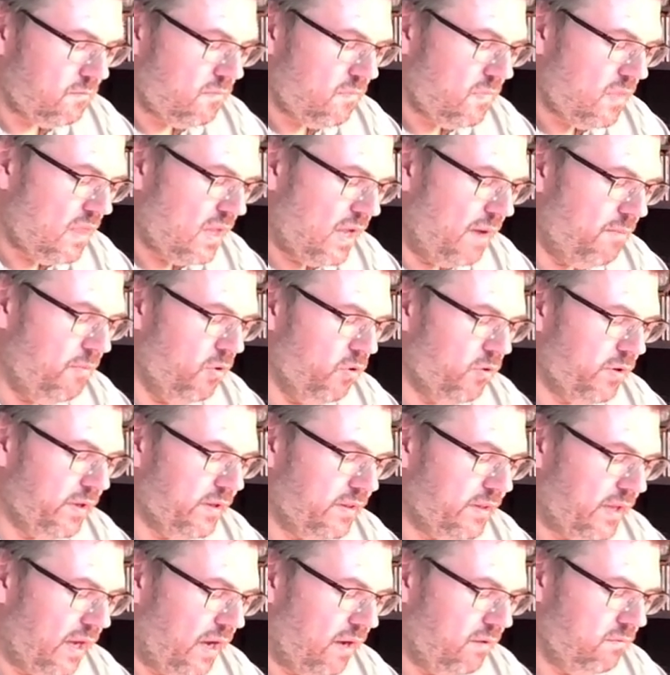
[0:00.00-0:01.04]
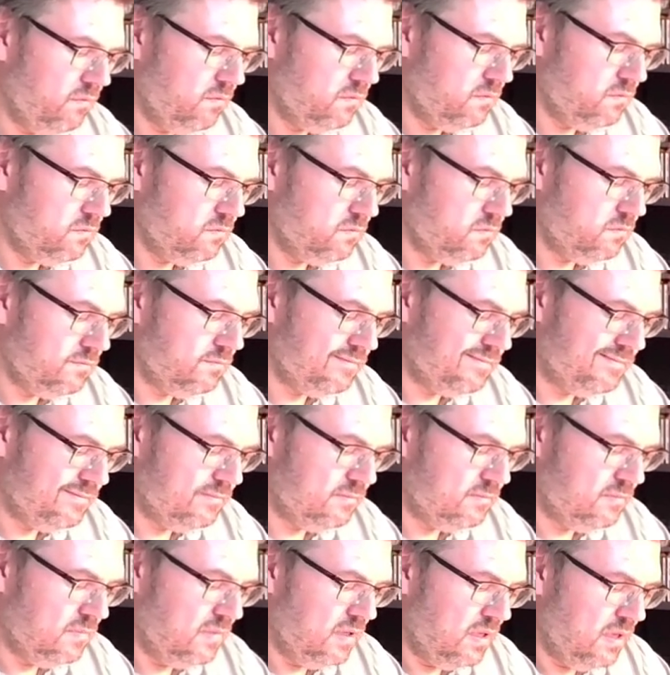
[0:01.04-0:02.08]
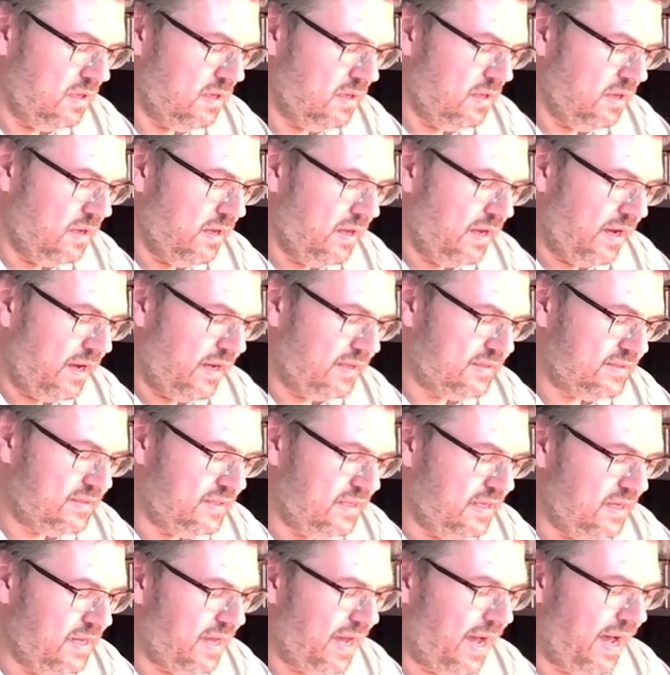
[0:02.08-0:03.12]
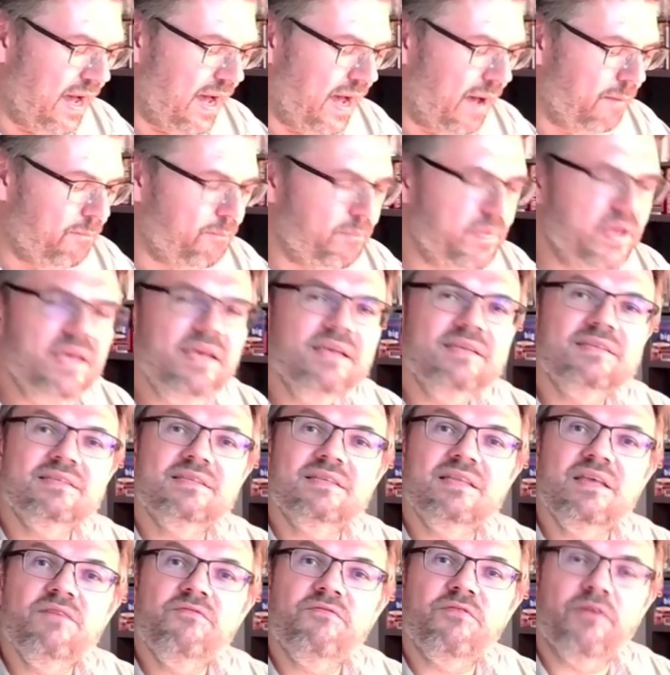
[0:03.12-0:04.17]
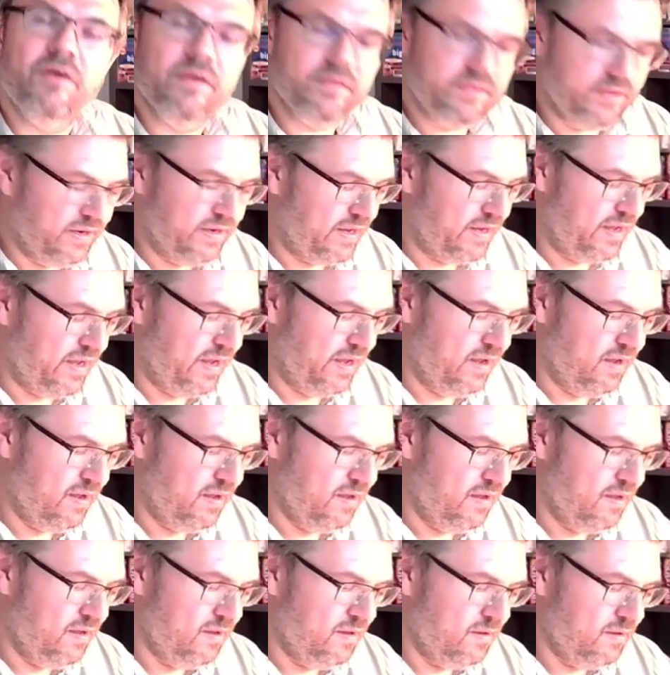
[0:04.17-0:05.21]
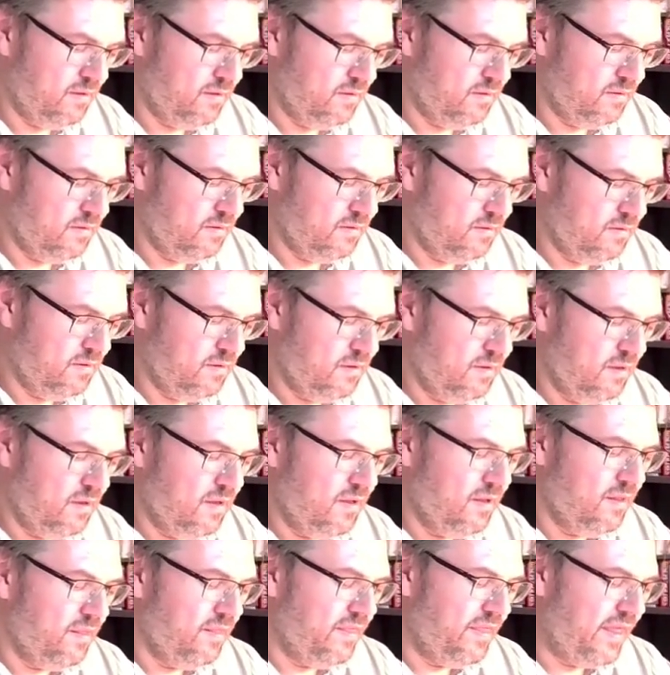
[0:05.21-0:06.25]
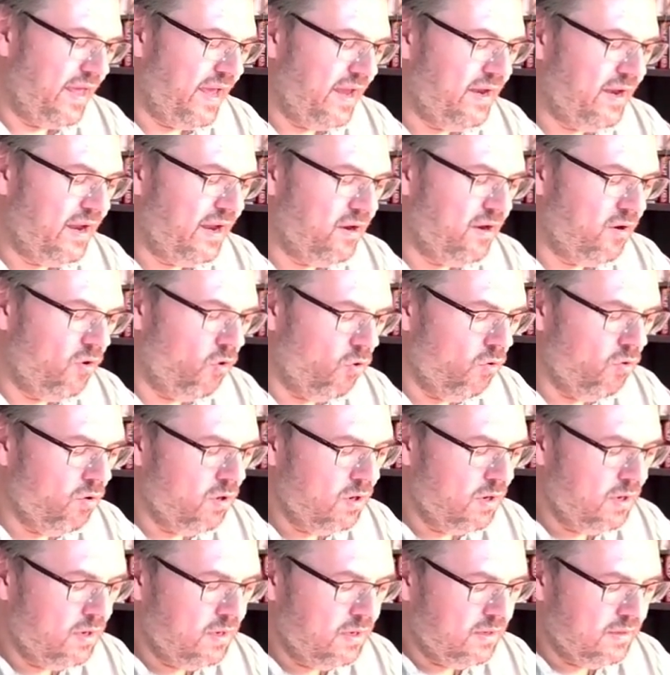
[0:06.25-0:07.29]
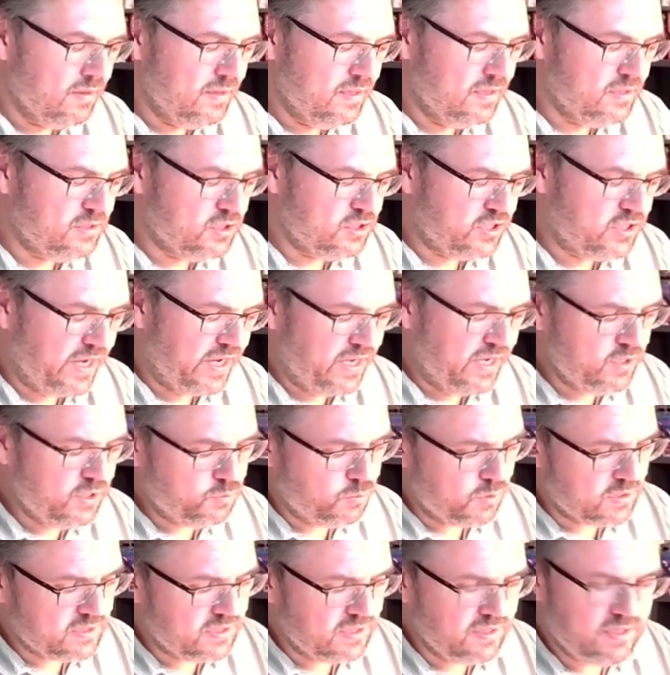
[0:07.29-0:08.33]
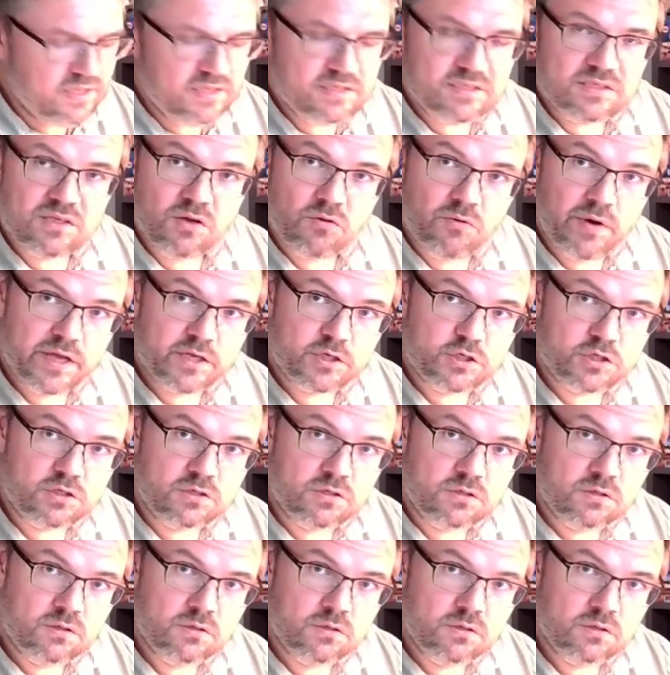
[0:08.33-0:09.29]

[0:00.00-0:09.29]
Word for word: I'm looking down, I see, aha, B is different than A. Then I know this change was in this direction.